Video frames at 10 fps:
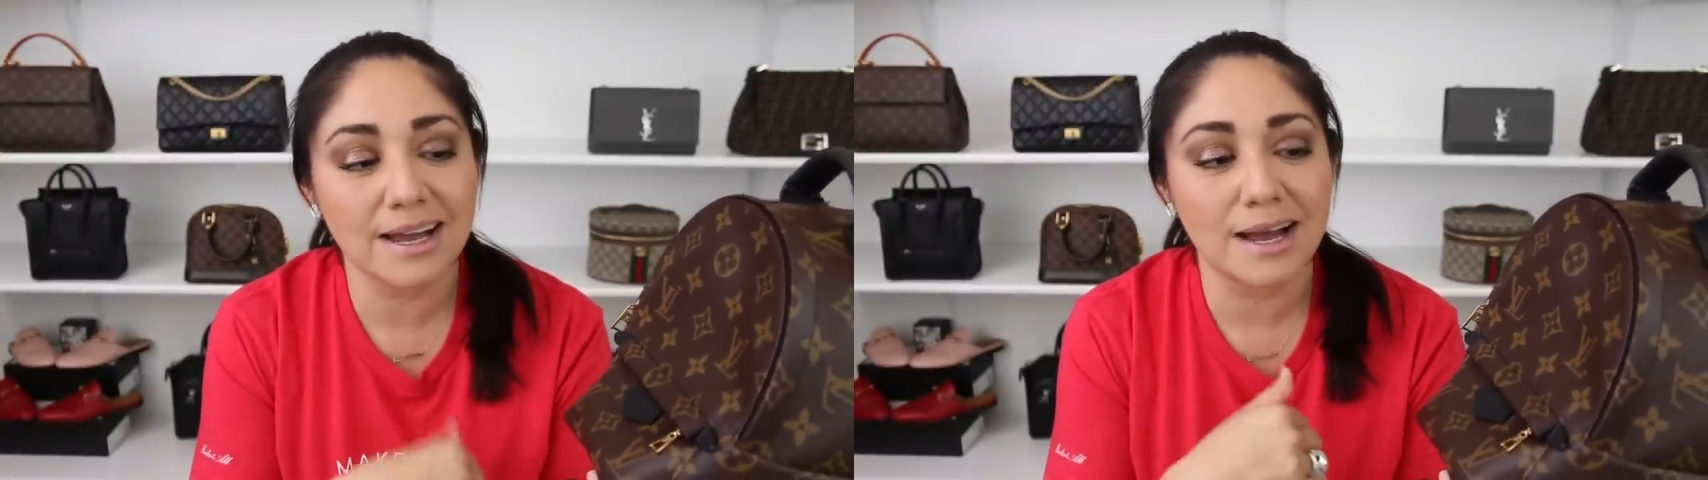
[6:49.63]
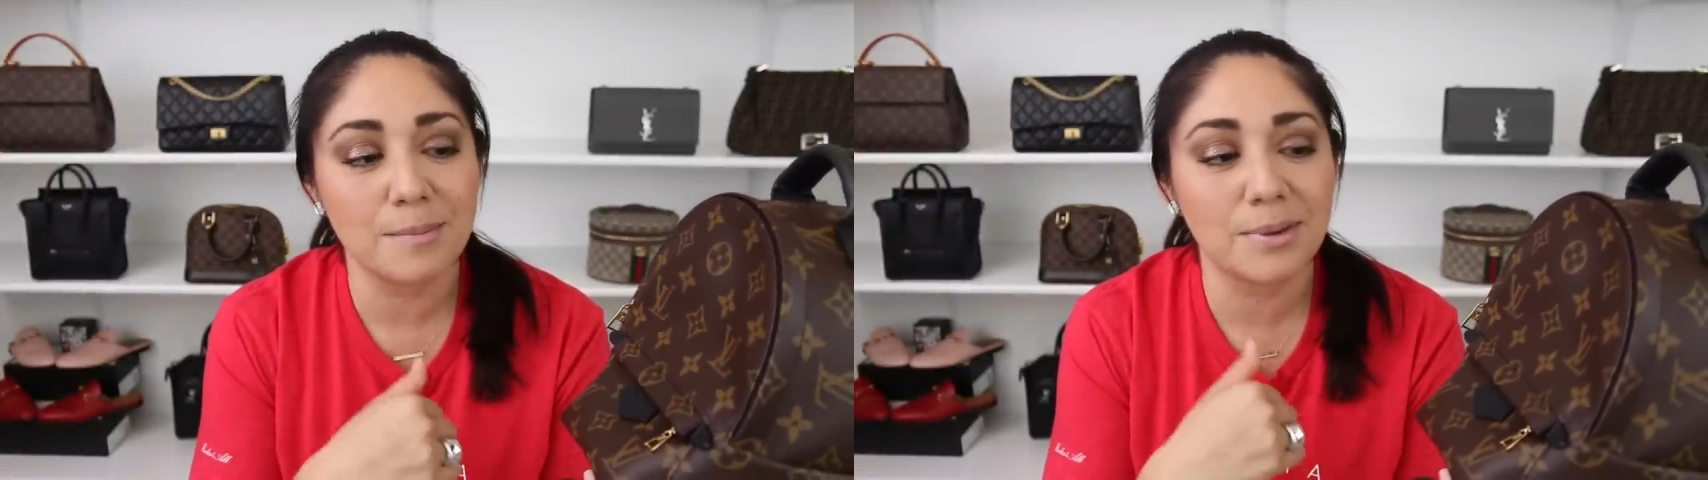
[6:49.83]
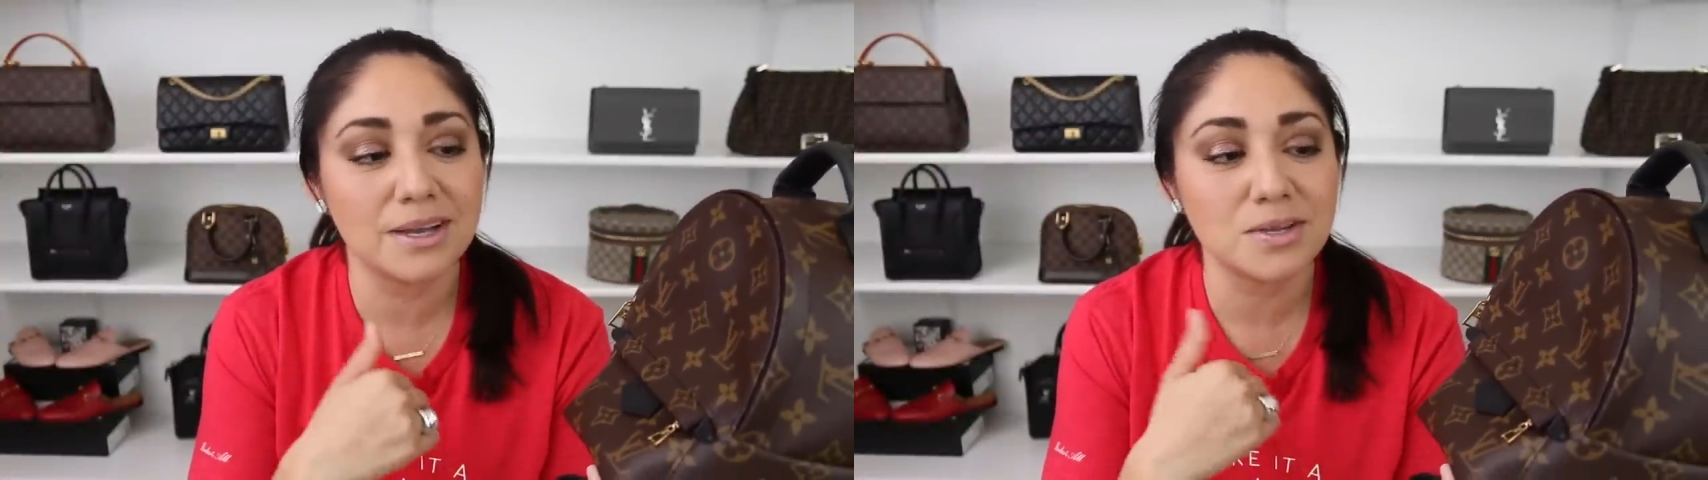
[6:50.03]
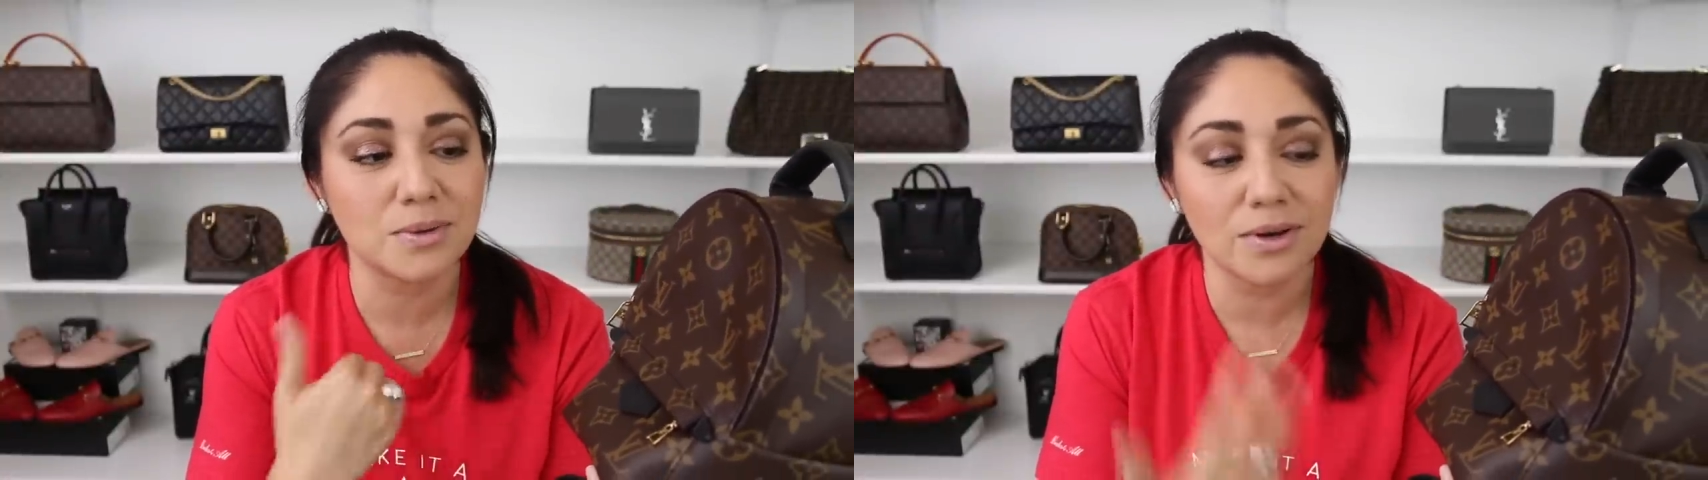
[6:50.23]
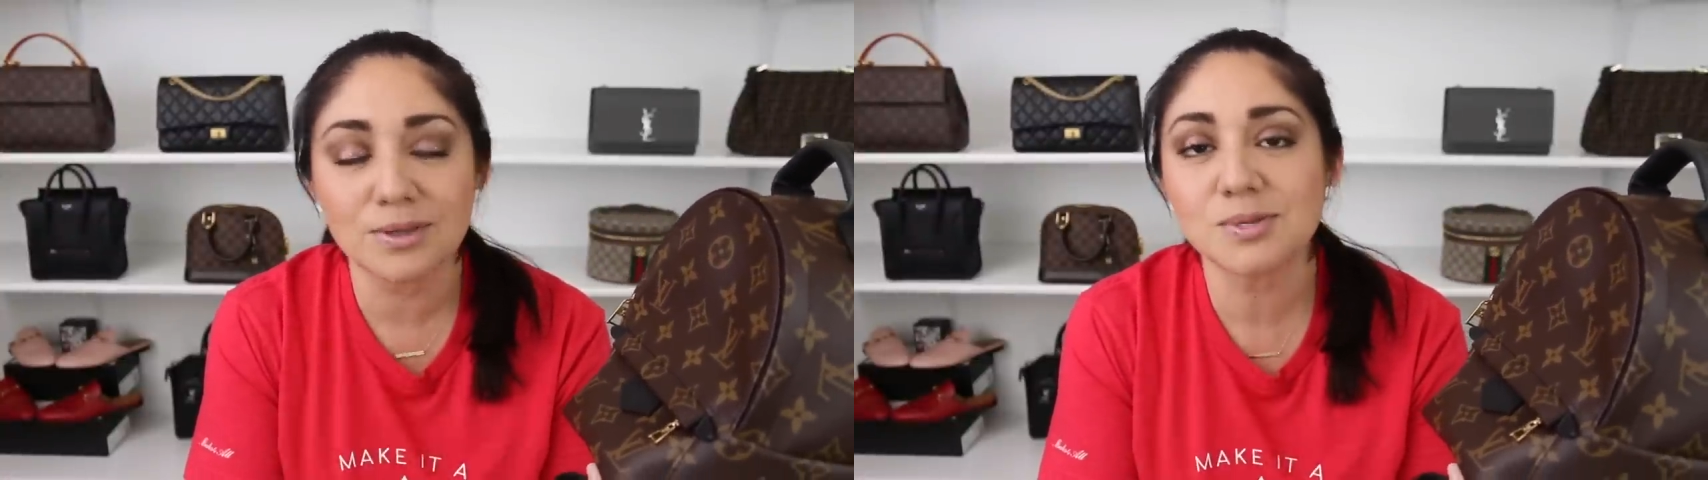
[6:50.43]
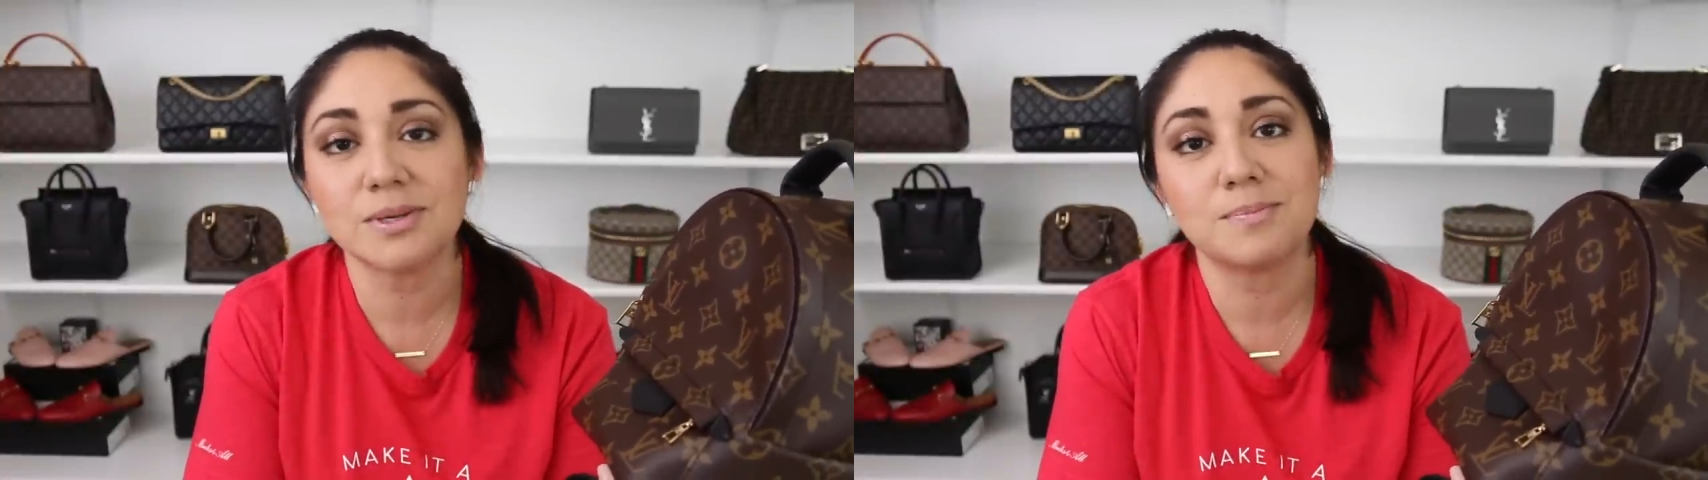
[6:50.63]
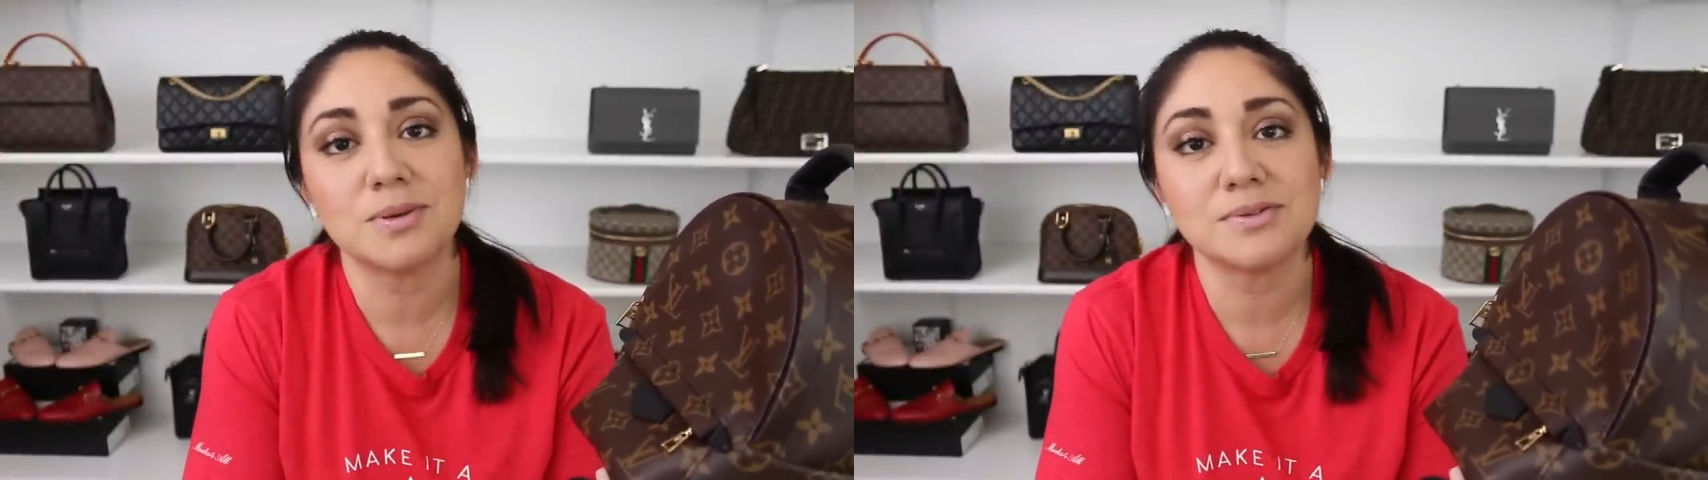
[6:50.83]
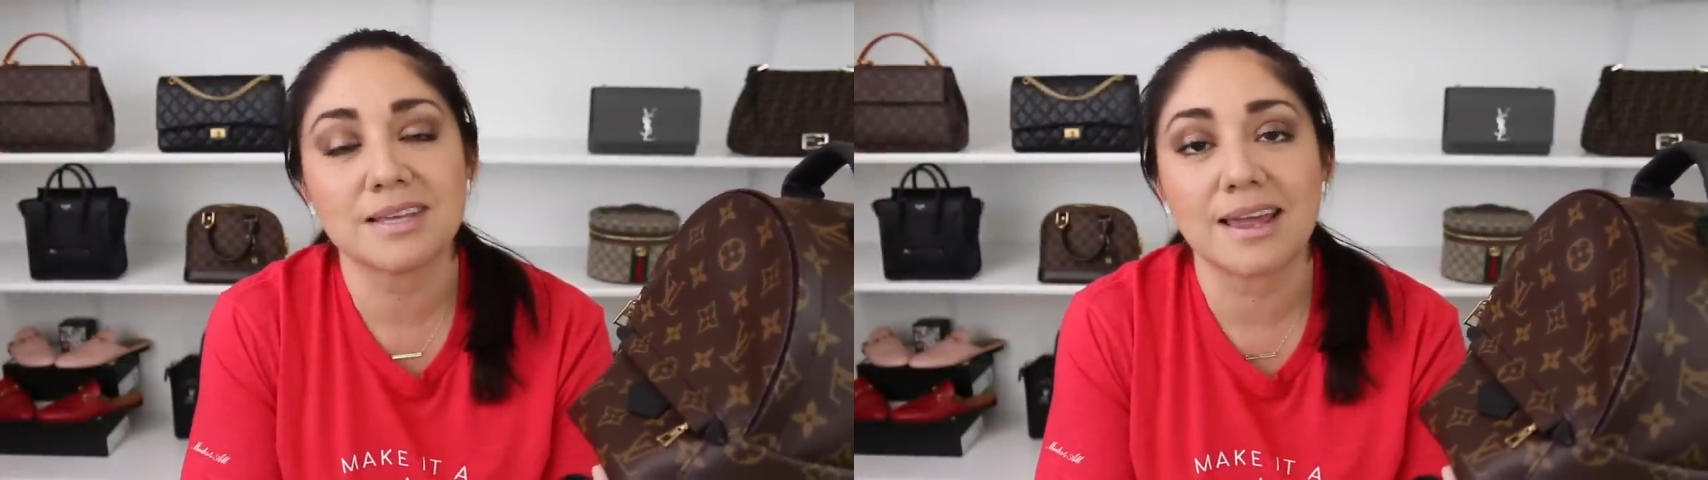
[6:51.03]
uh, but you can also end up
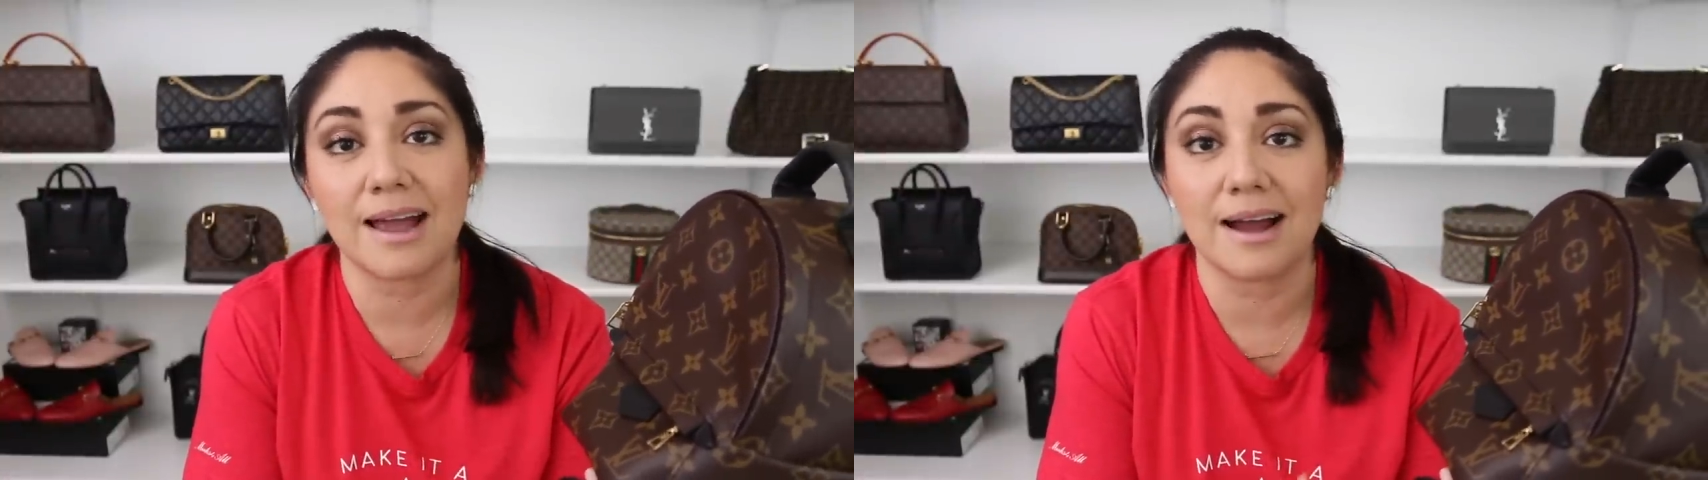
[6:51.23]
using it